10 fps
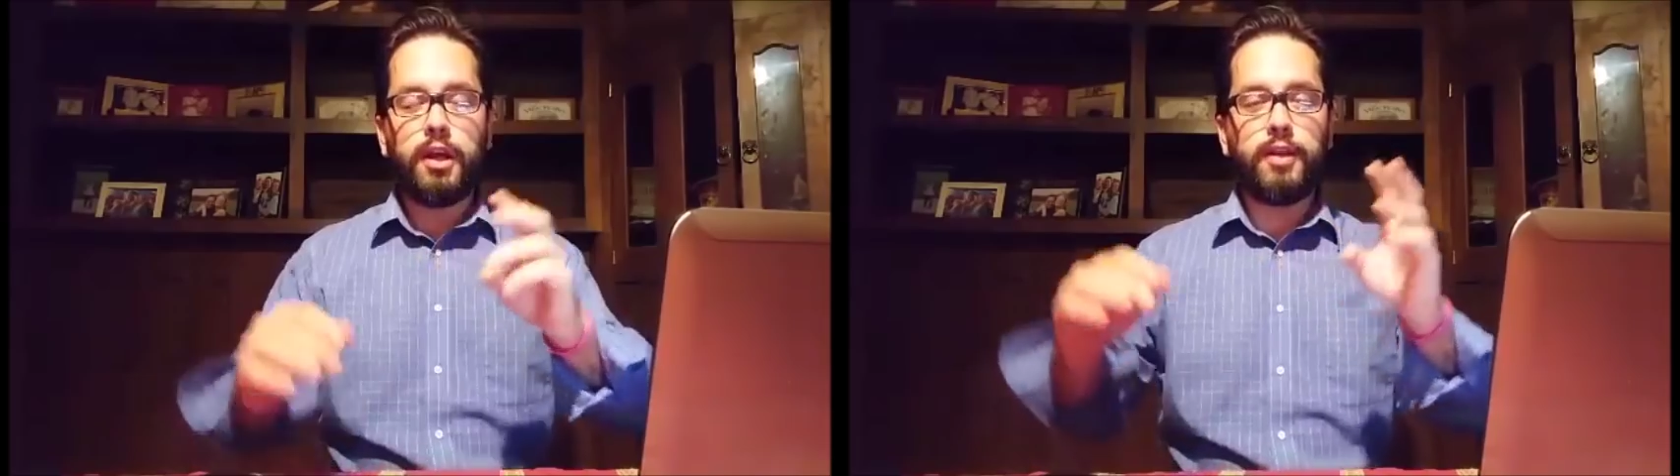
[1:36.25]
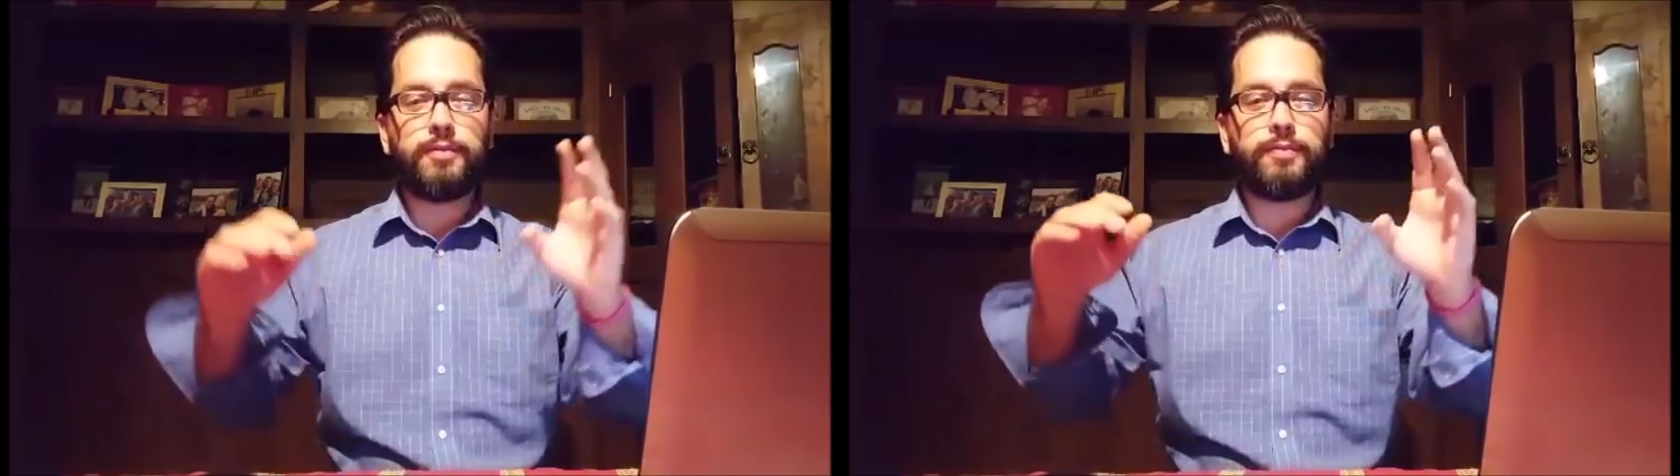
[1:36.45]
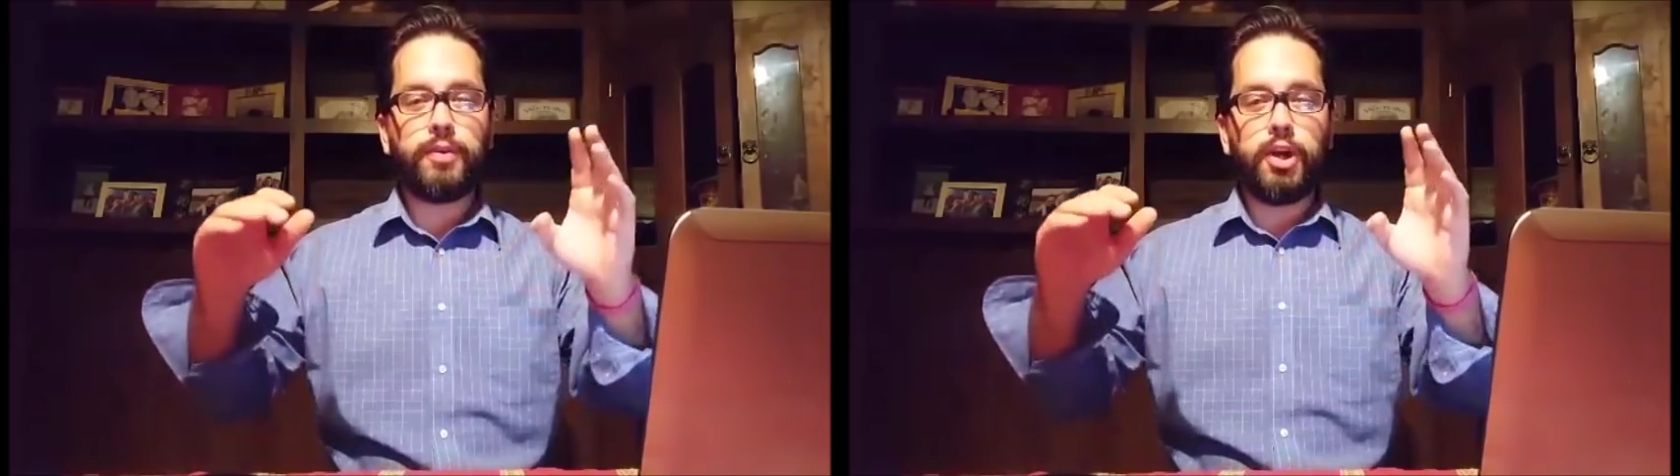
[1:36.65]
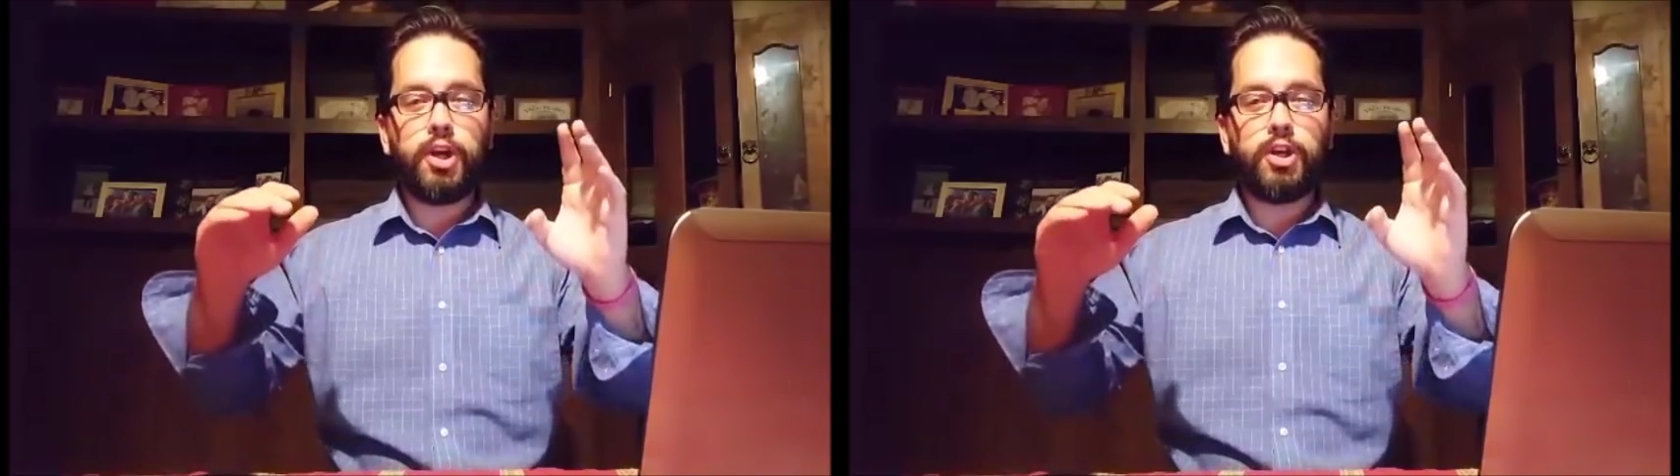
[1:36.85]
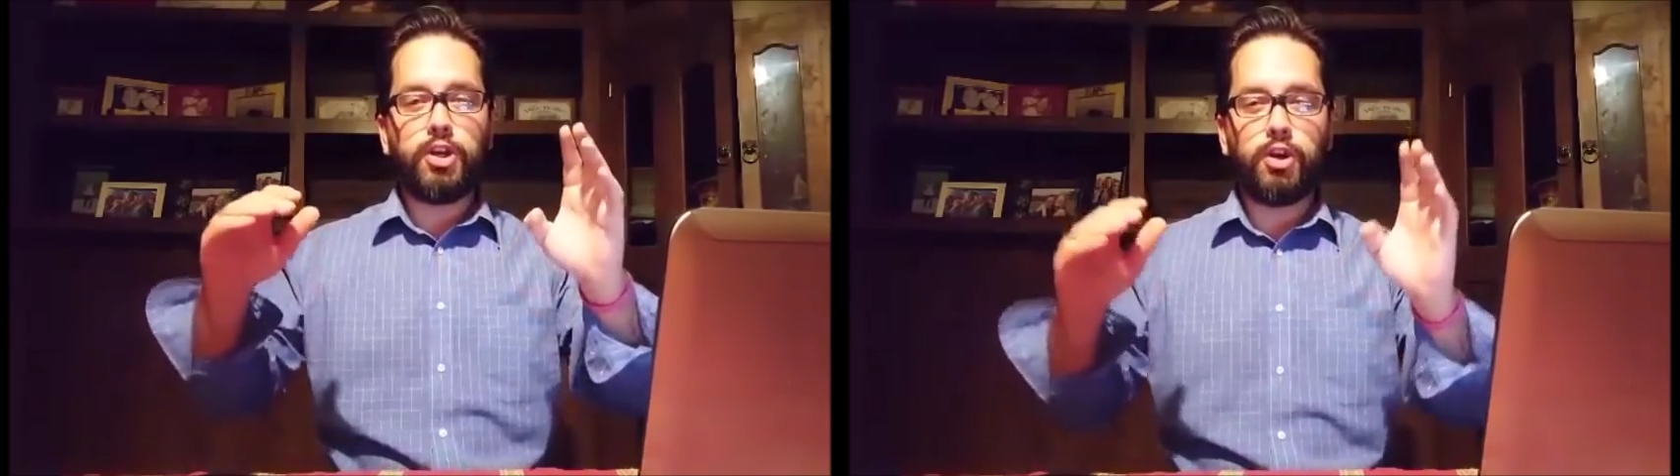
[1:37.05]
If
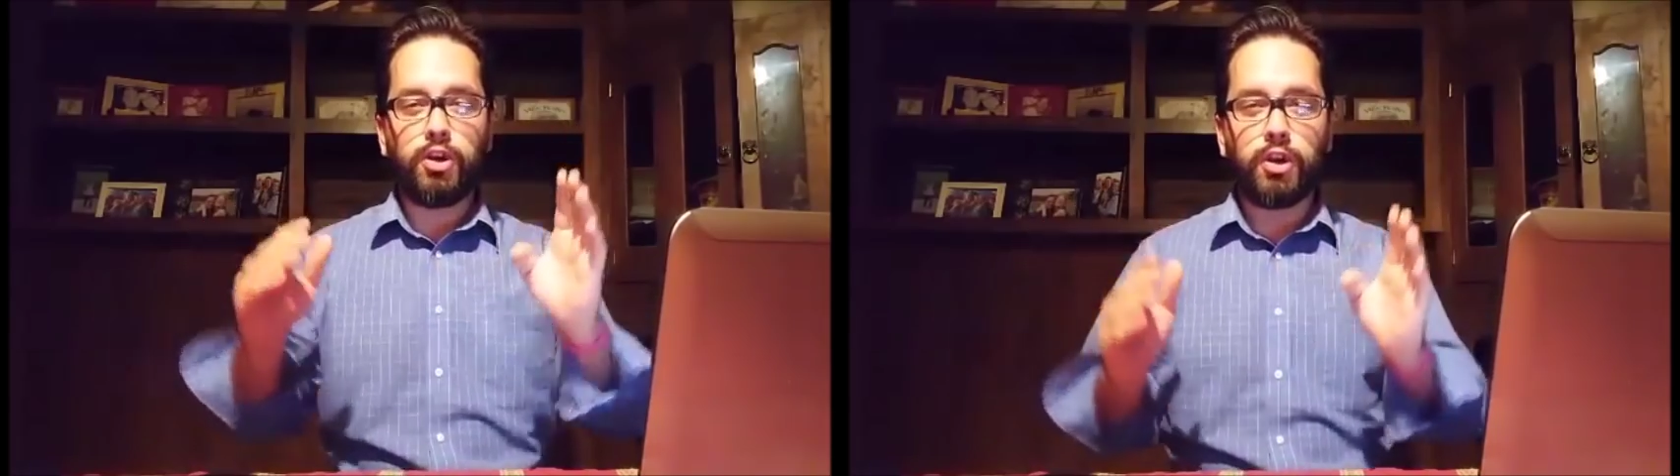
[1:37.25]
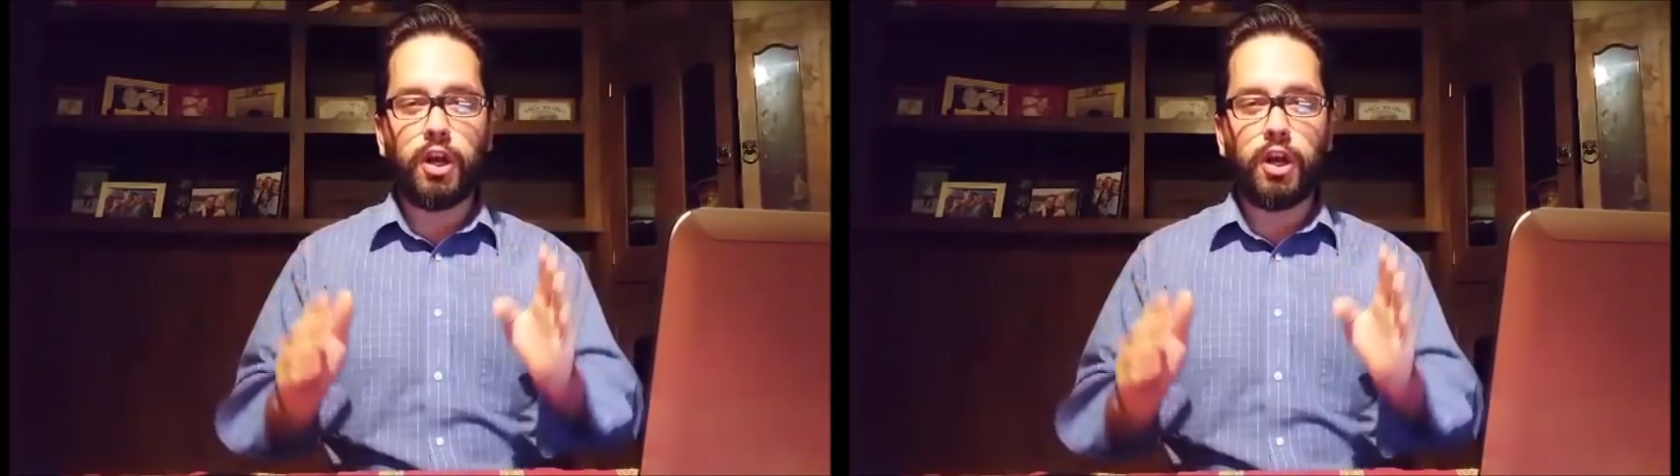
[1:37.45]
you're